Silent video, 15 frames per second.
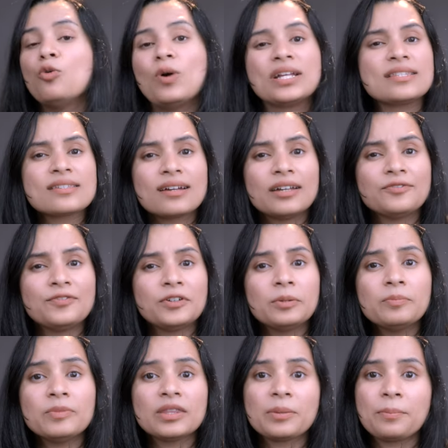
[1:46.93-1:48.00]
Once
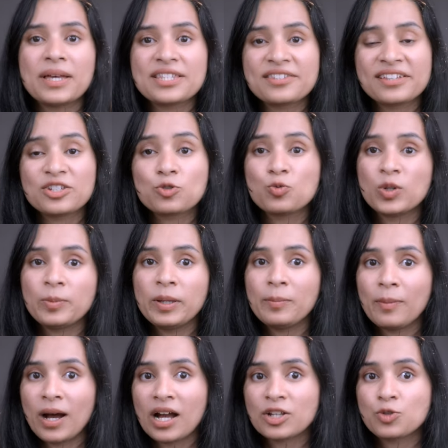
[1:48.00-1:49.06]
confirmed, the message will be
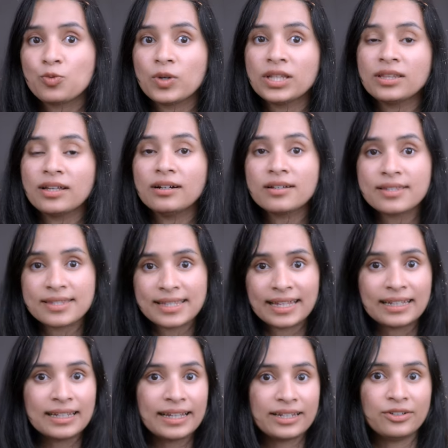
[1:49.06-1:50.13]
marked with a
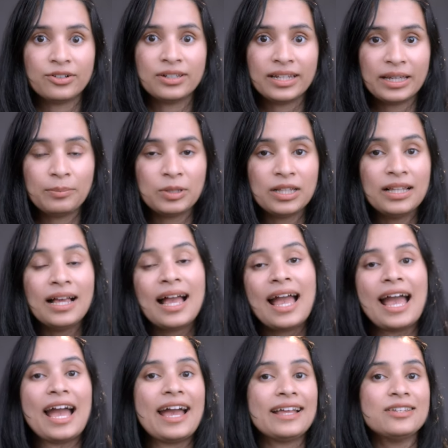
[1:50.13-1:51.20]
send later label
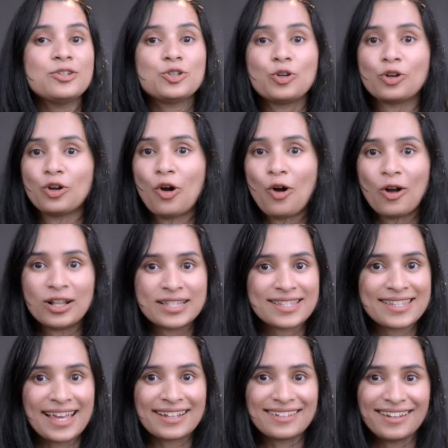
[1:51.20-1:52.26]
and you're all
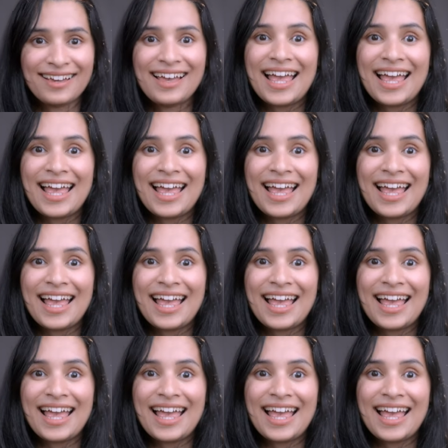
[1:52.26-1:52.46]
set.